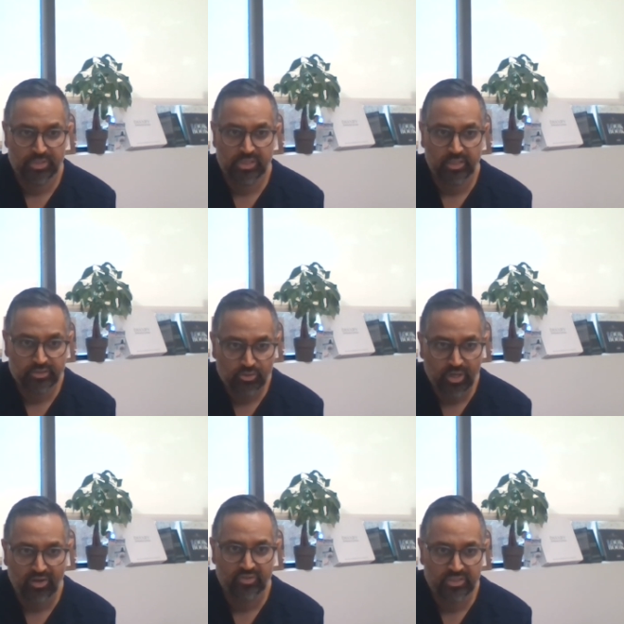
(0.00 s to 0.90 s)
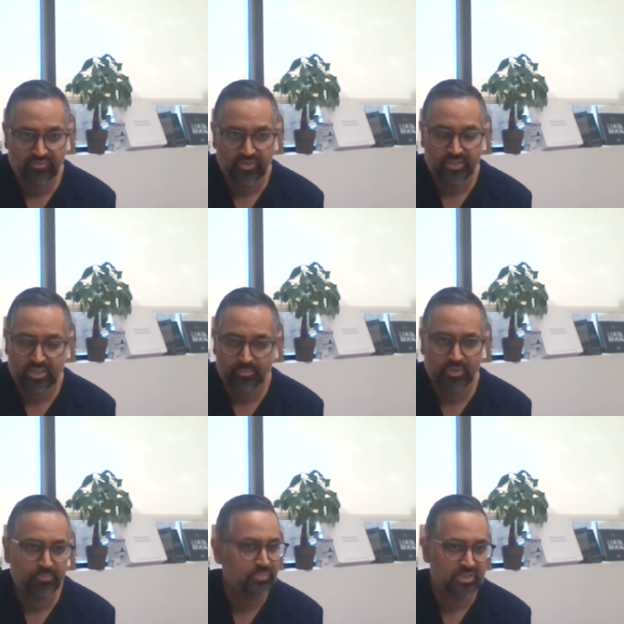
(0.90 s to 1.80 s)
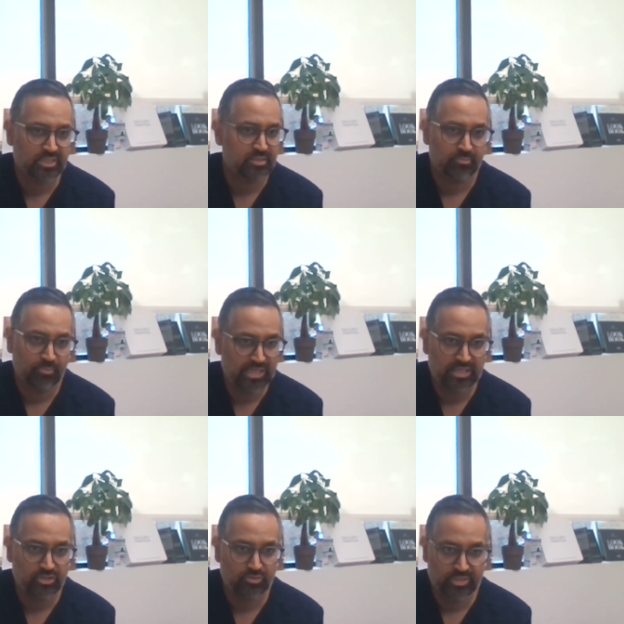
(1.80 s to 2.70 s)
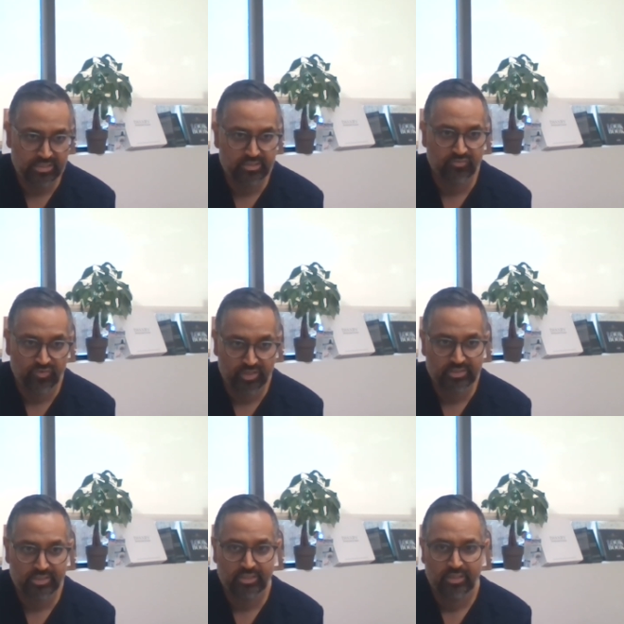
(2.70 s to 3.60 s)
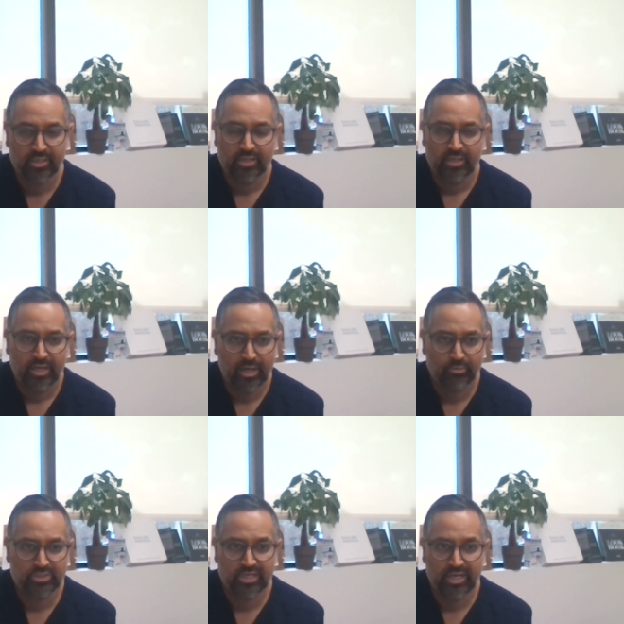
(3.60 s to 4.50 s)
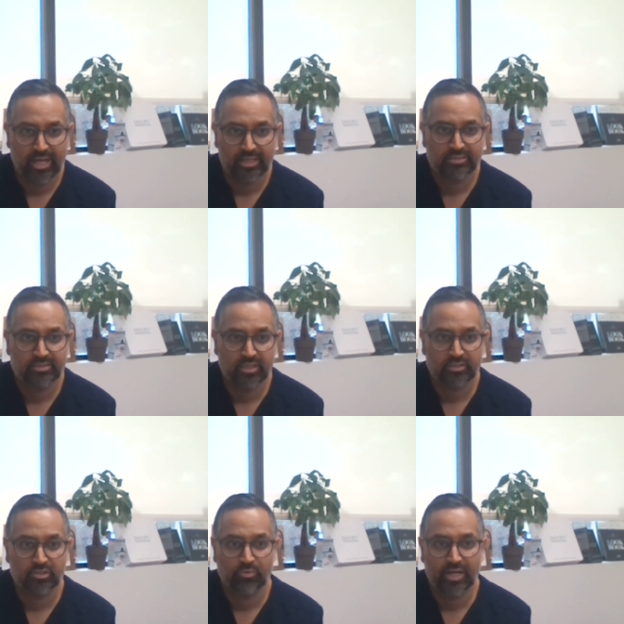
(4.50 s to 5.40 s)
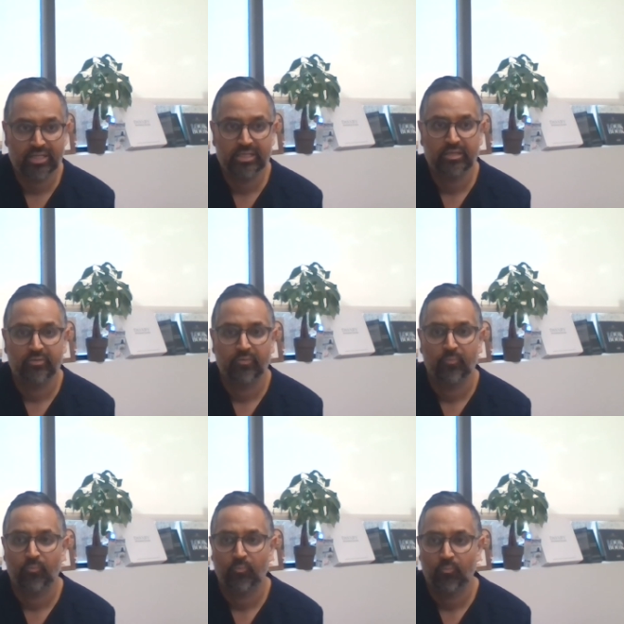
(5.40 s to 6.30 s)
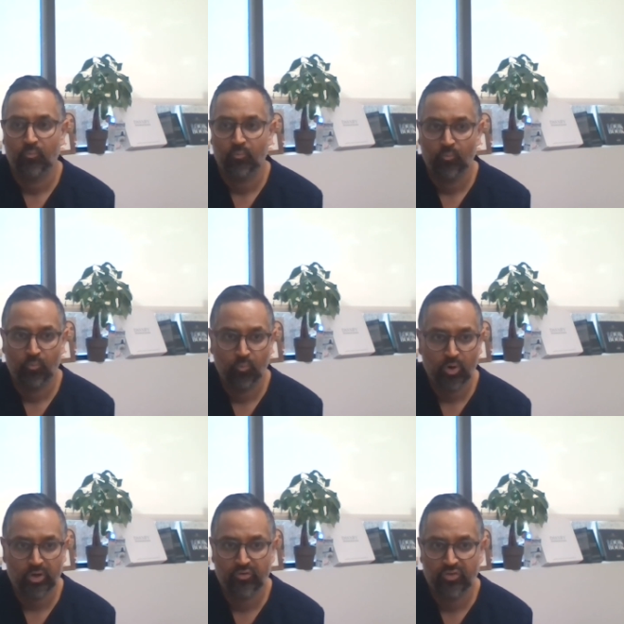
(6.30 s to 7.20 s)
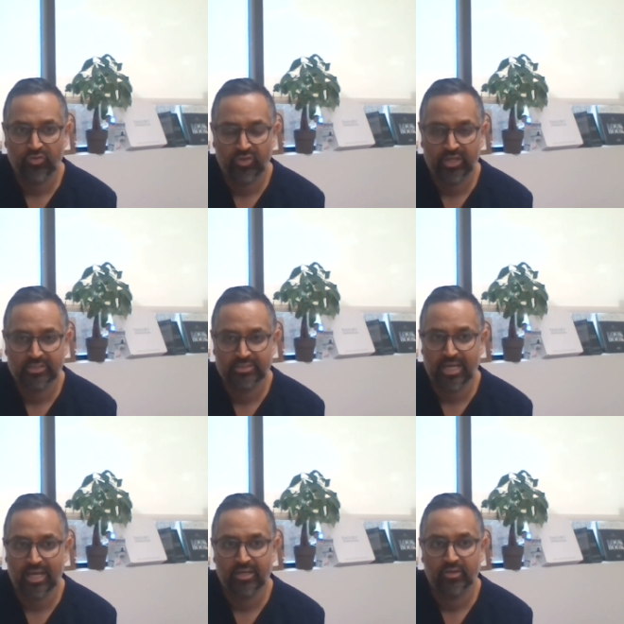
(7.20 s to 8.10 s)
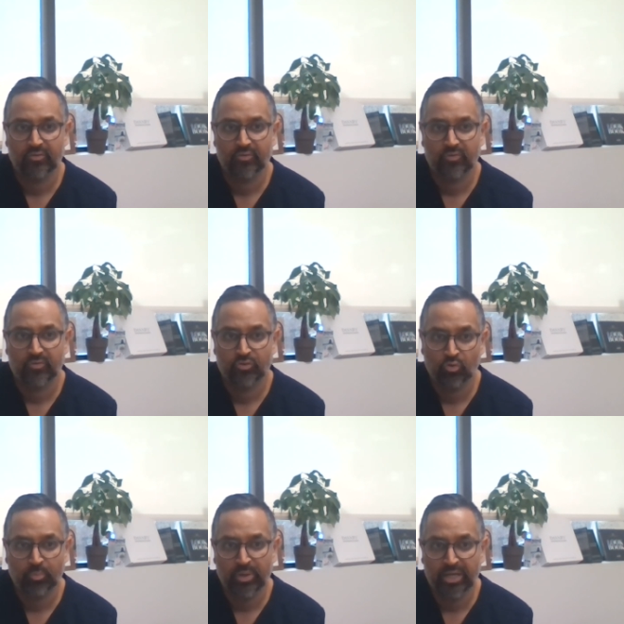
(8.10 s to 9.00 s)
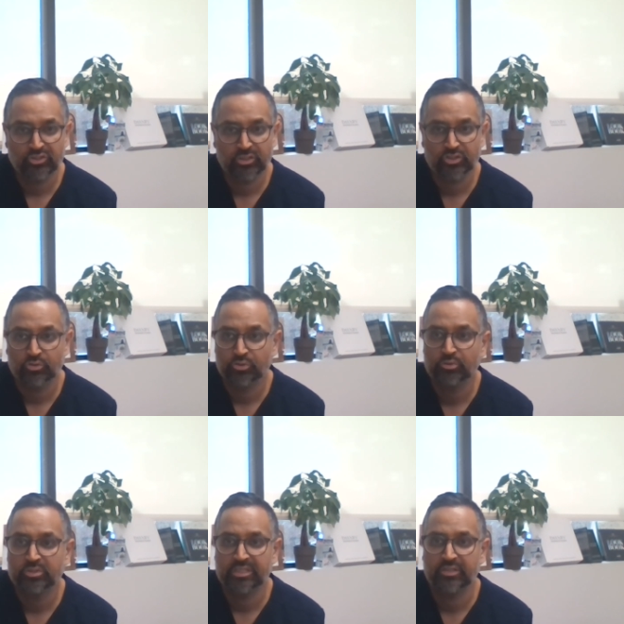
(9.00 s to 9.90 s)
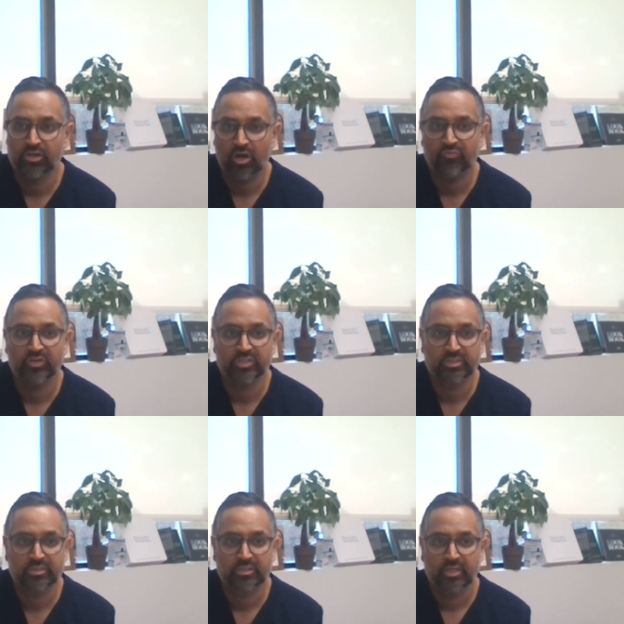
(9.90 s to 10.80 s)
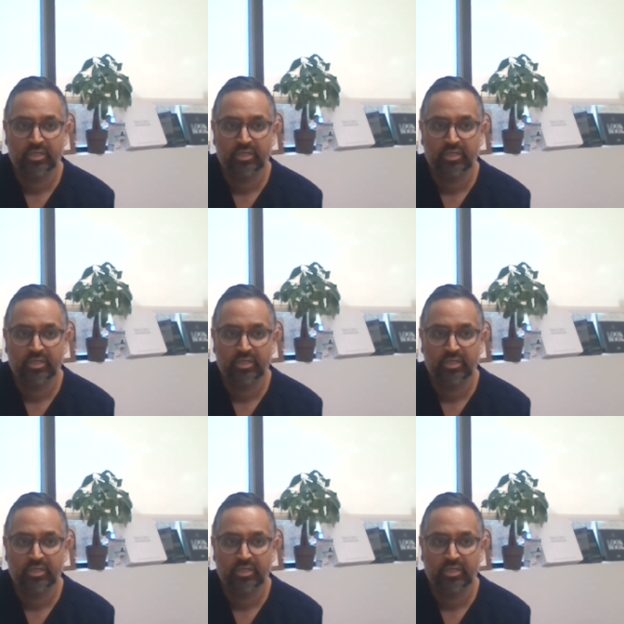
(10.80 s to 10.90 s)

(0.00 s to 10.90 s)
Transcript: because you have a deviated septum doesn't mean you need to fix it. I was going to ask Dr. Reddy, what are the things that your patients who you see in the office